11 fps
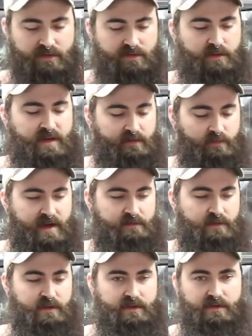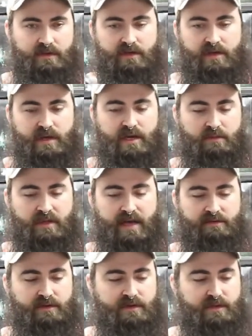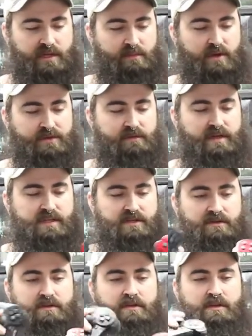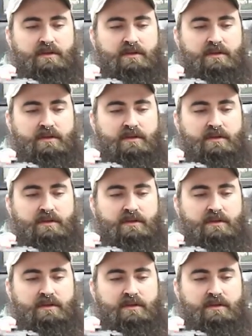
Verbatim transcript: So we have a red one, and a black one. They're both original.